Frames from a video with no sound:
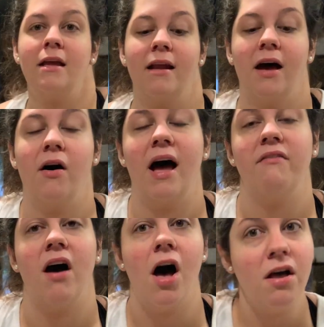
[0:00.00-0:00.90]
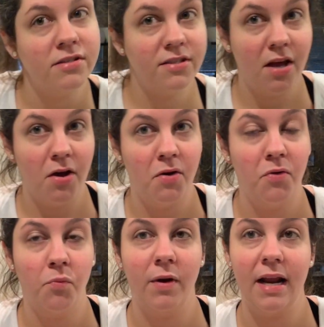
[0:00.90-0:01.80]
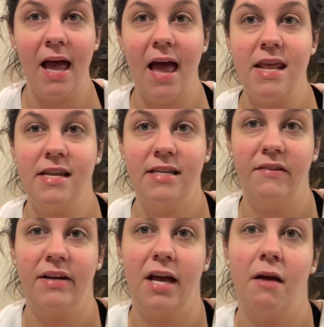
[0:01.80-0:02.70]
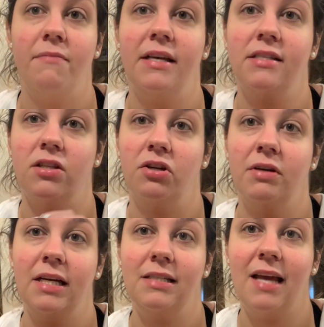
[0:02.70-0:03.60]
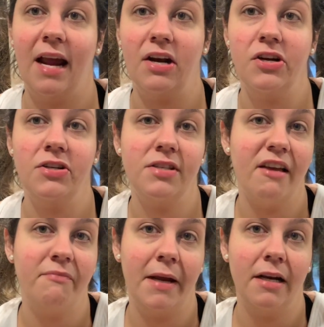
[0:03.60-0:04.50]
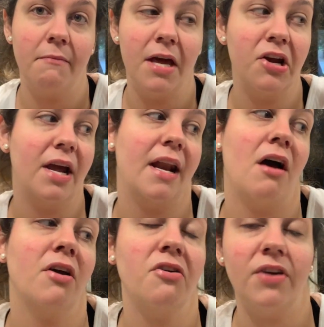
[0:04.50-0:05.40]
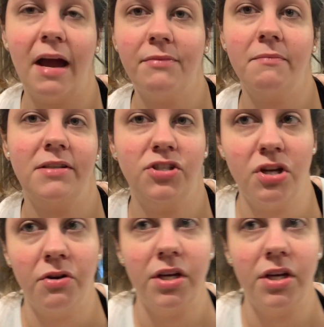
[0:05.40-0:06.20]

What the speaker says: Now I've also went ahead and divvied up these little containers of peanut butter, and I'll go grab them and show